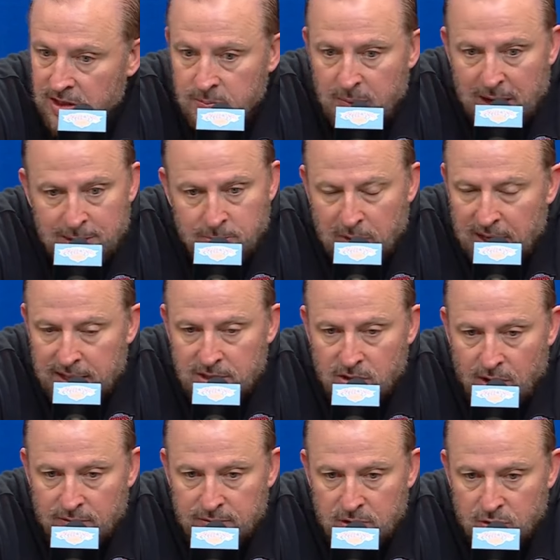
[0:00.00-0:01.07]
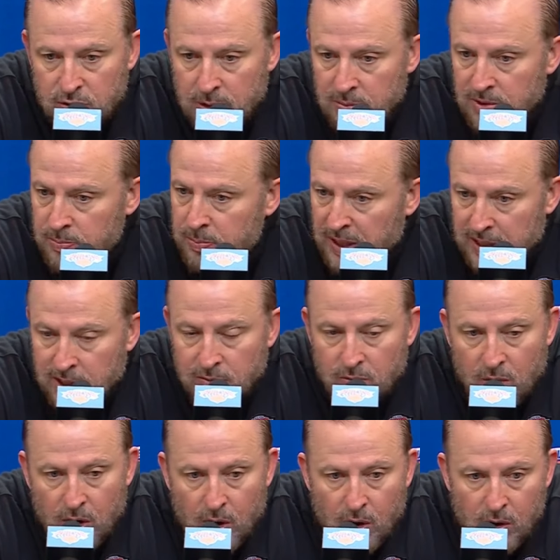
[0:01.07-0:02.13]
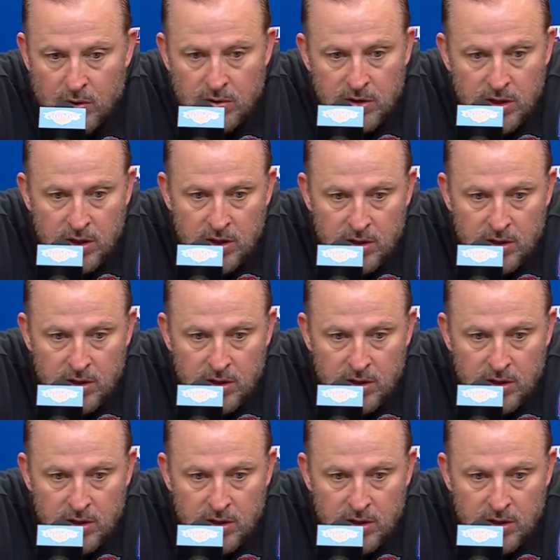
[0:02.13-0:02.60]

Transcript: He made plays off the dribble, pick and roll,